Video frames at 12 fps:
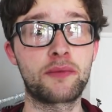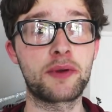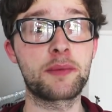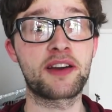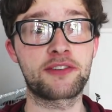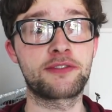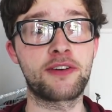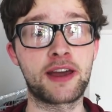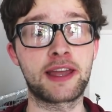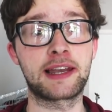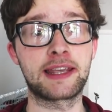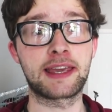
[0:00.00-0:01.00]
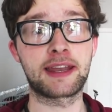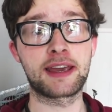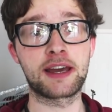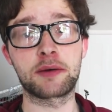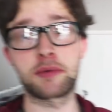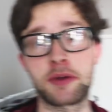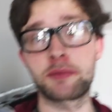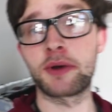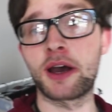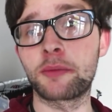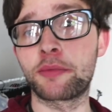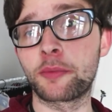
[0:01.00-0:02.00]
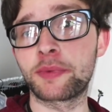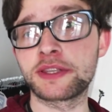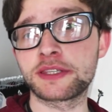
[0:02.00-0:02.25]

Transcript: we might finally get it up, but I'll pop in